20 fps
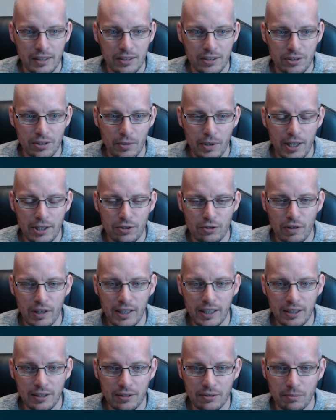So head
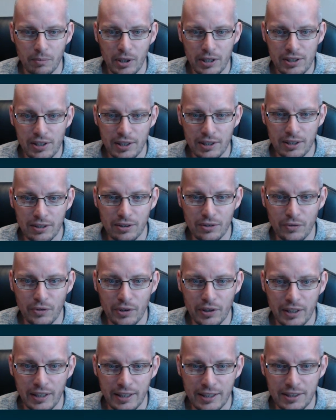tracking, my settings
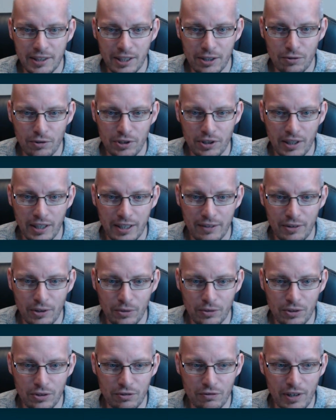for Elite Dangerous, I'll leave it
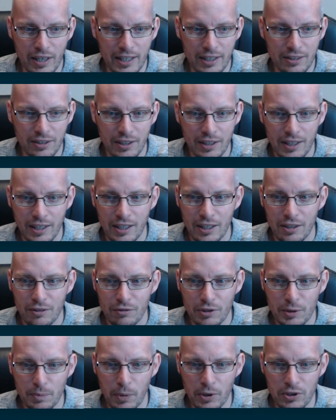on direct.
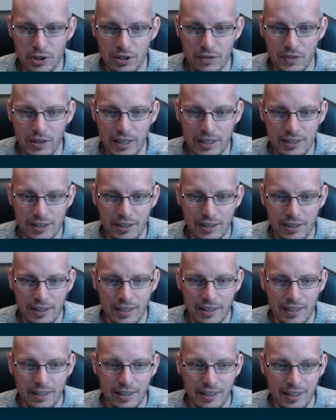Responsiveness,
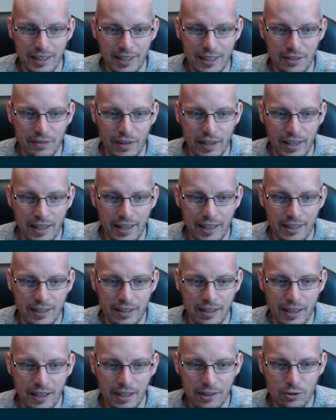I'll leave at
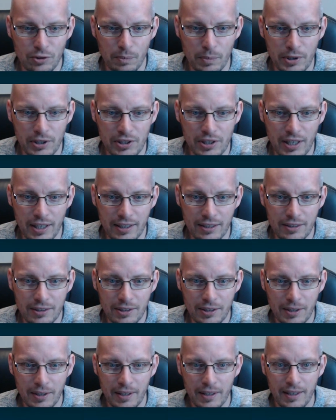100%.
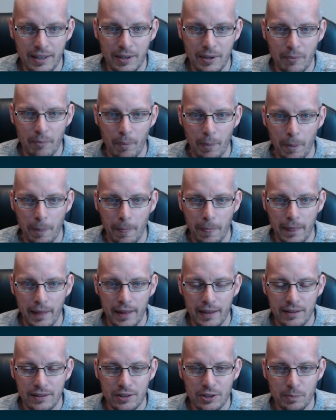
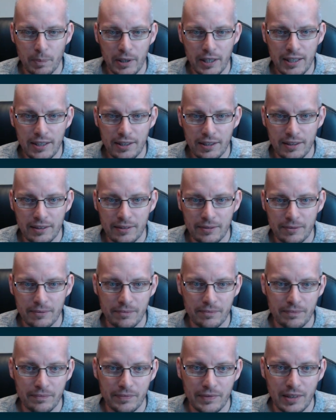Speed,
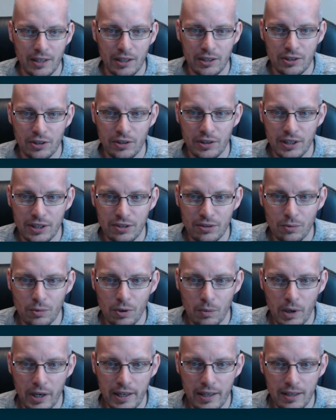I'll turn this all
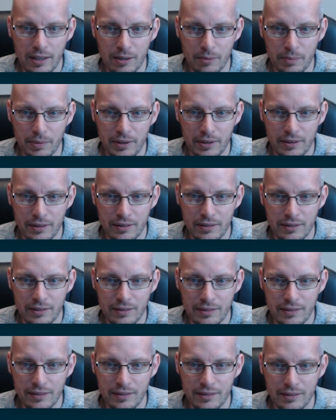the way up,
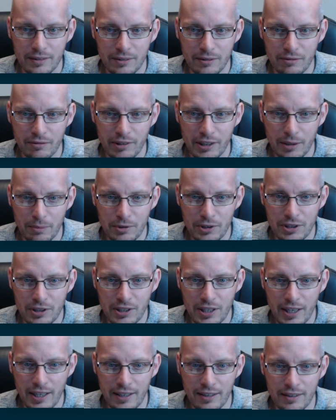right up to
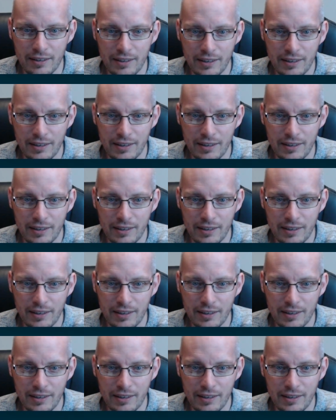10.